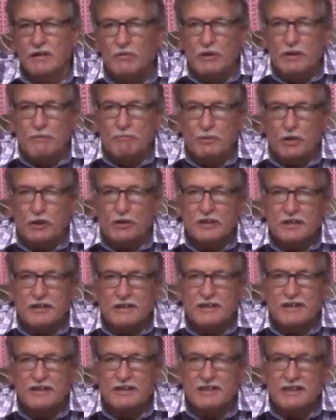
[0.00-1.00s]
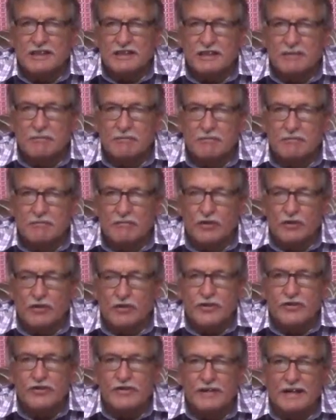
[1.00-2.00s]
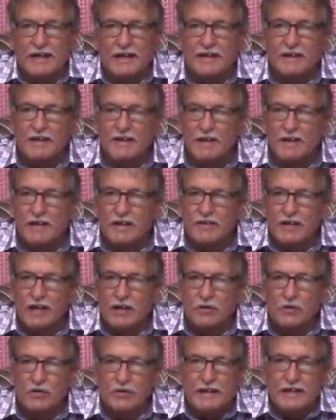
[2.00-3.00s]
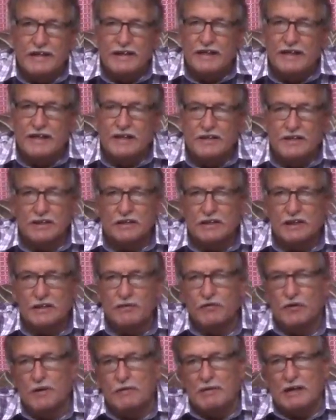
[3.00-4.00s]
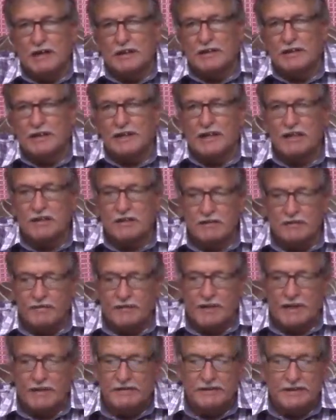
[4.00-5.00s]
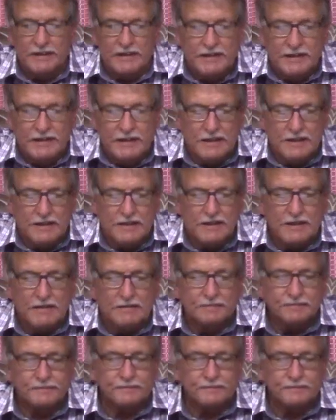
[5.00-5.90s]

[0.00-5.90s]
When Protestantism originated, they already existed for about 1,500 years.